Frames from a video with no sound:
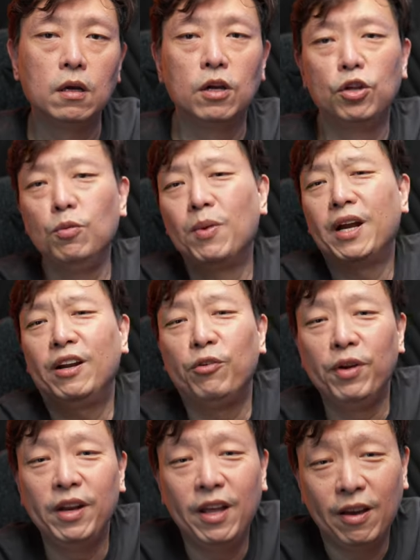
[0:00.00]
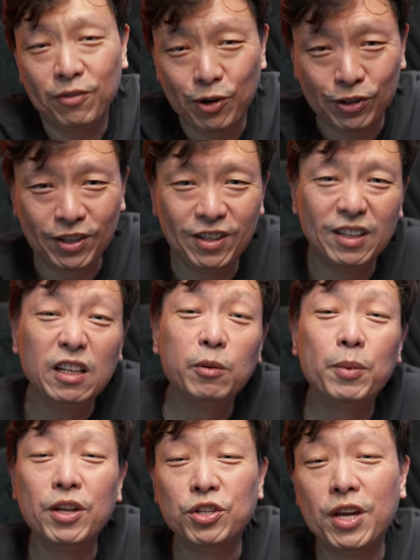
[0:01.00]
You might already have gotten a little
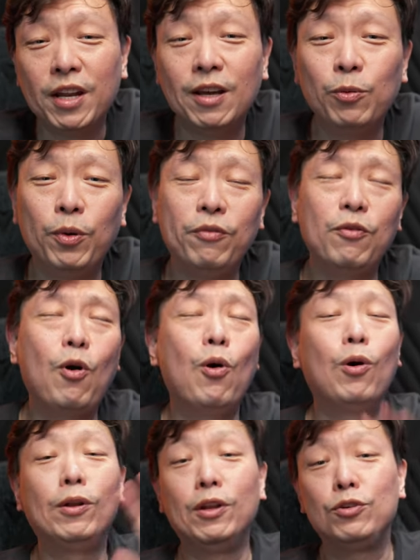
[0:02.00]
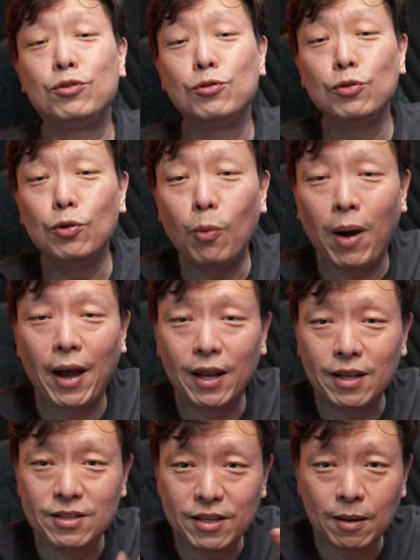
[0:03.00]
bit jaded with all the true
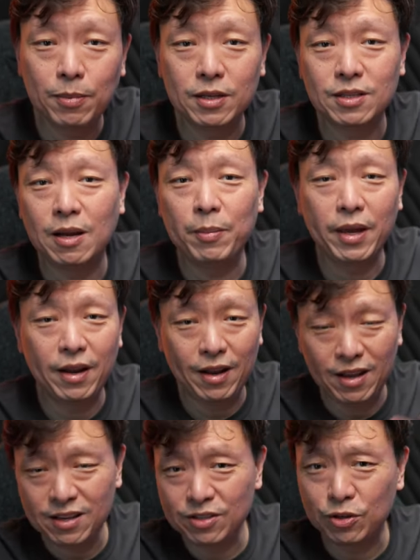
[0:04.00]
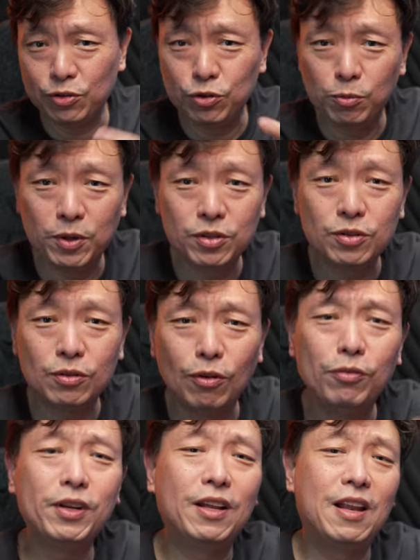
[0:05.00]
wireless earbuds coming at us consumers
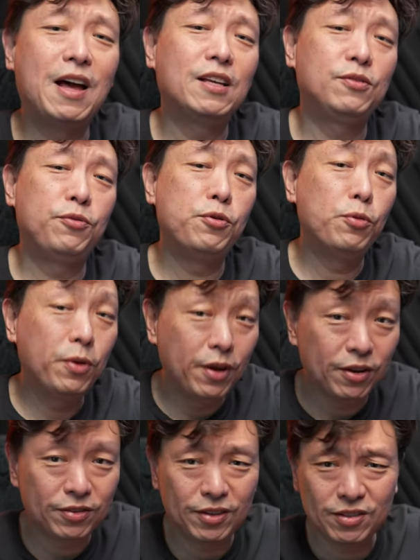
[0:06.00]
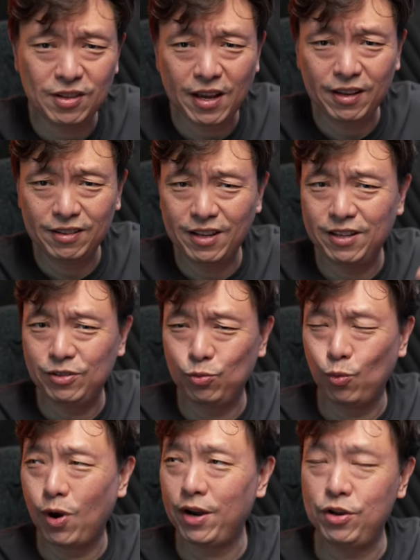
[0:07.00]
over the last few years. It's like there is
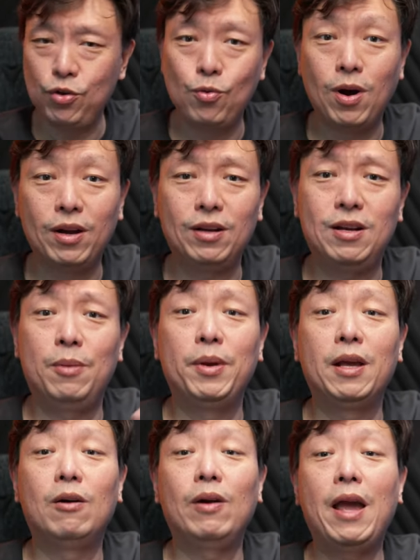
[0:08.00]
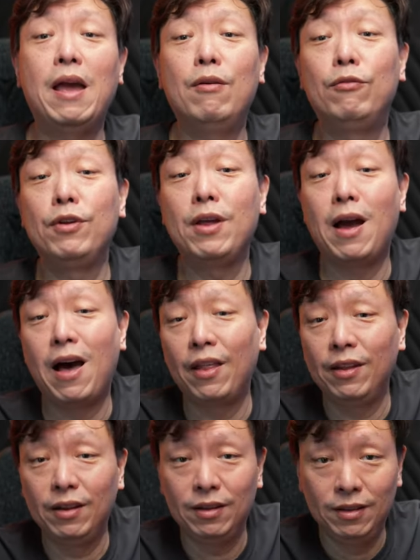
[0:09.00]
one new one coming out every
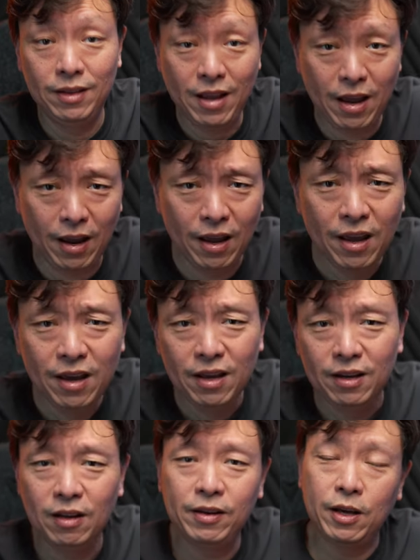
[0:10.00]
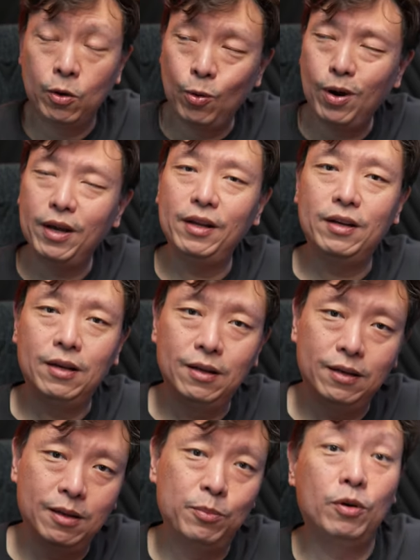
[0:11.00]
other day. Now, there are quite a
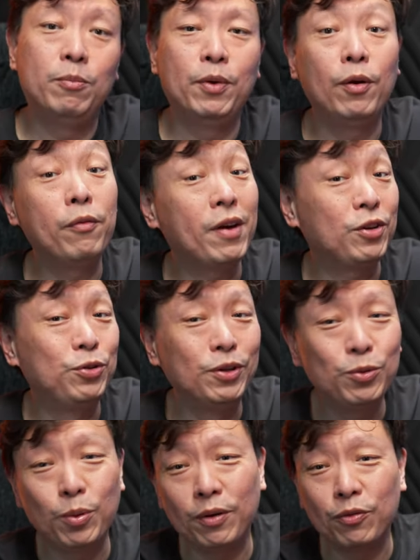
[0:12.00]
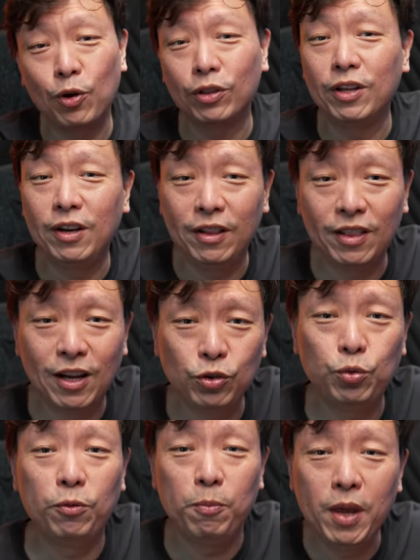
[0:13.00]
number of manufacturers who have gotten in
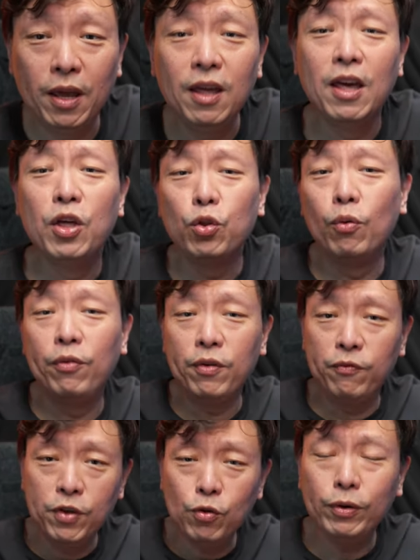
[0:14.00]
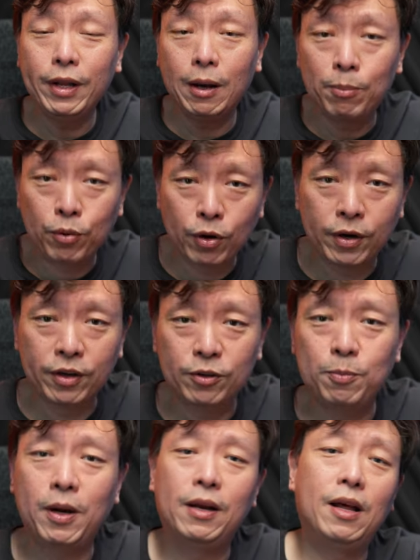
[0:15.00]
touch with me to review their products,
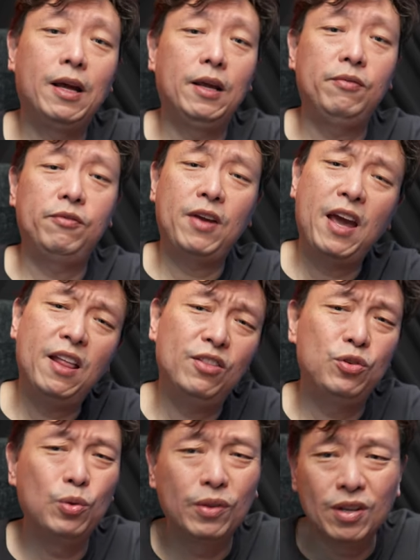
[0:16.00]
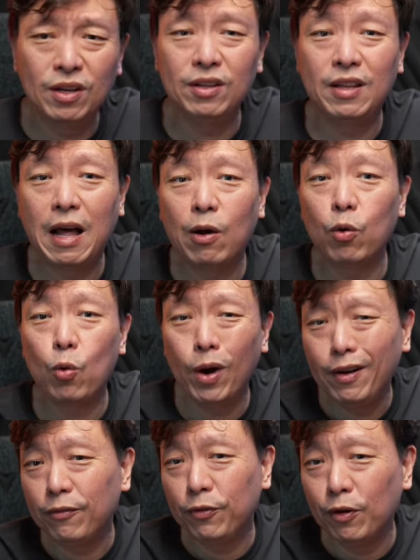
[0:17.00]
but I've had to turn down
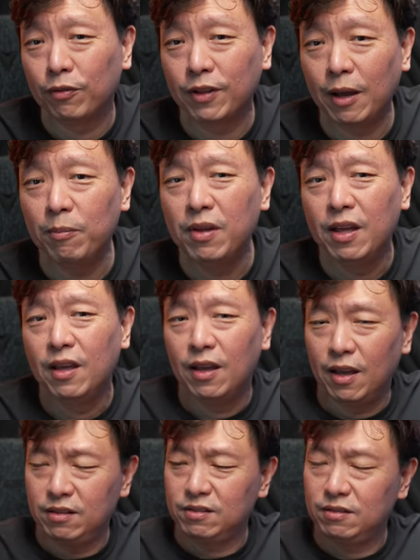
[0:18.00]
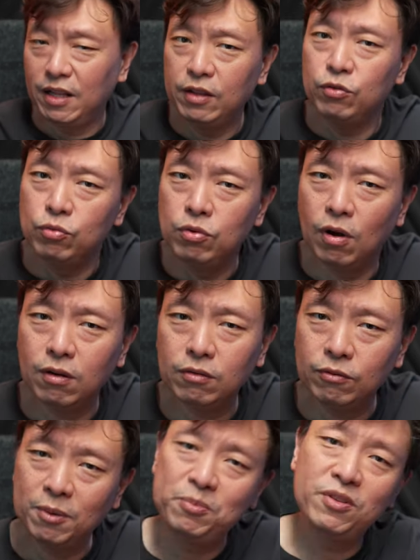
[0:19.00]
quite a few of them as they do not
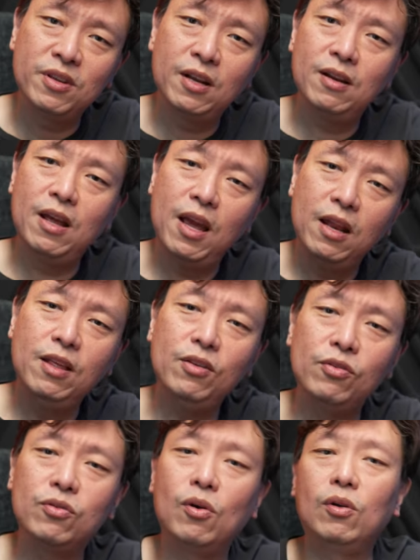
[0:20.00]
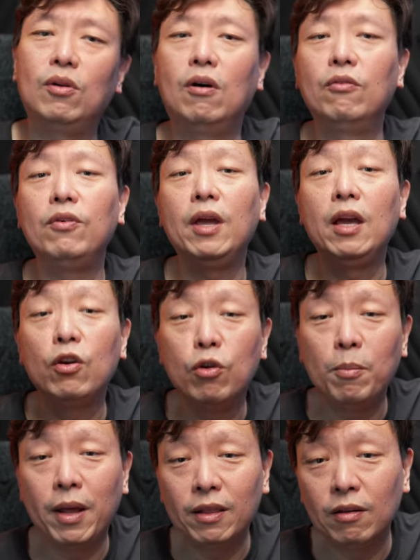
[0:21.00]
represent any sort of
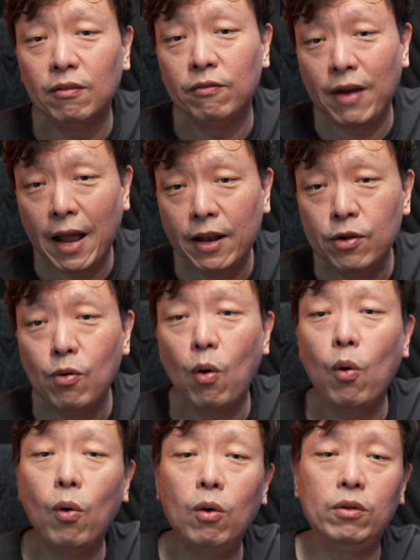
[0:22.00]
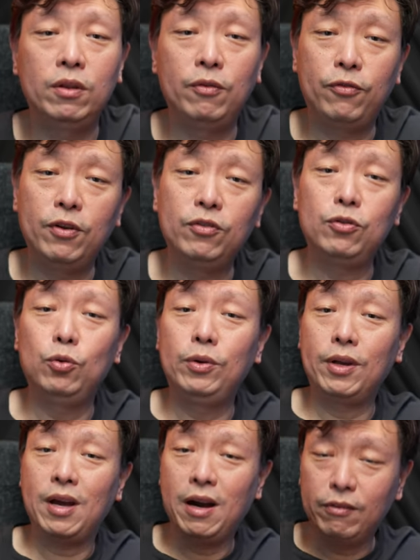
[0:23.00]
incremental value or difference to
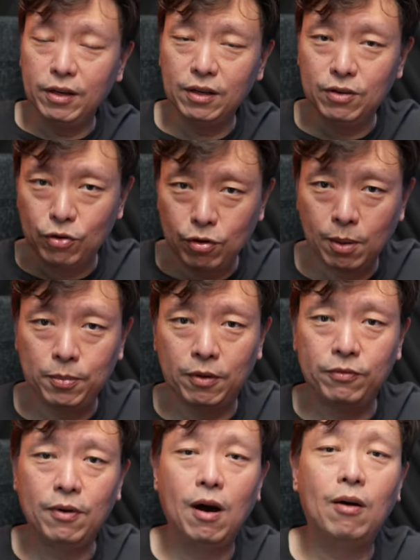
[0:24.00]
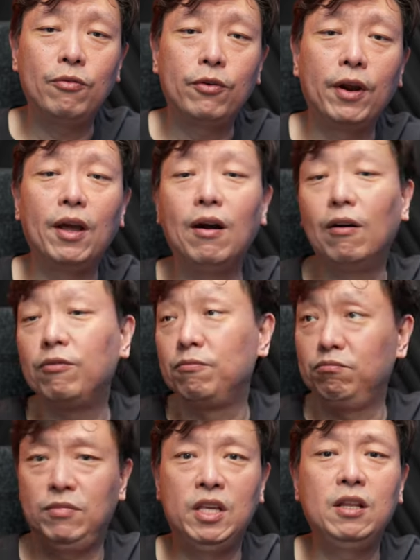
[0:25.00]
the current crop of offering of
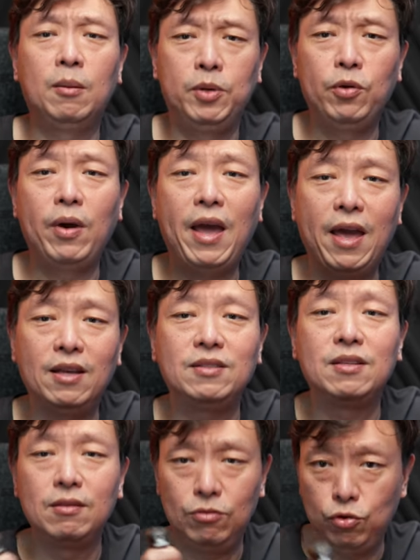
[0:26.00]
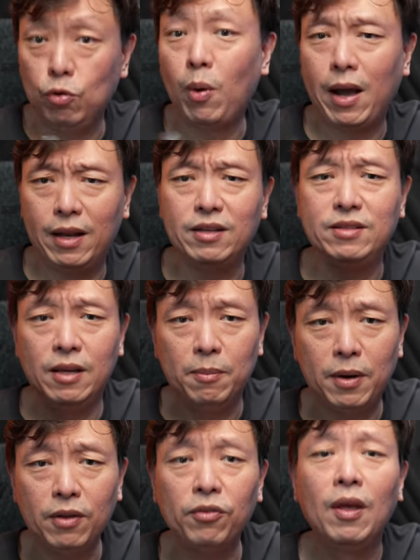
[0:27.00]
T W S true wireless
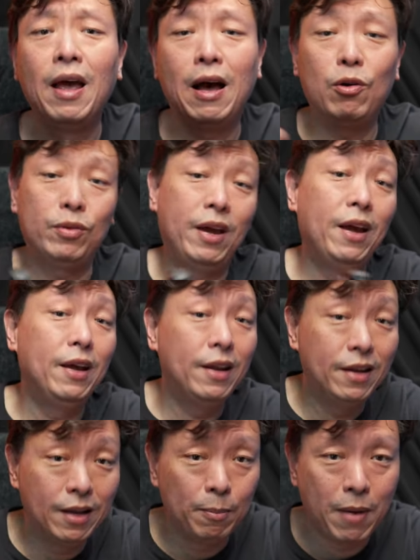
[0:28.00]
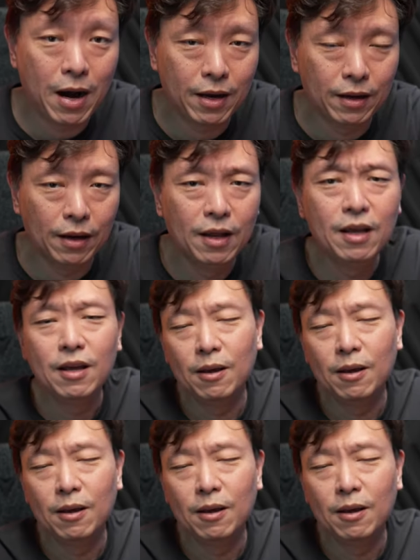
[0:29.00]
earbuds out there in the market.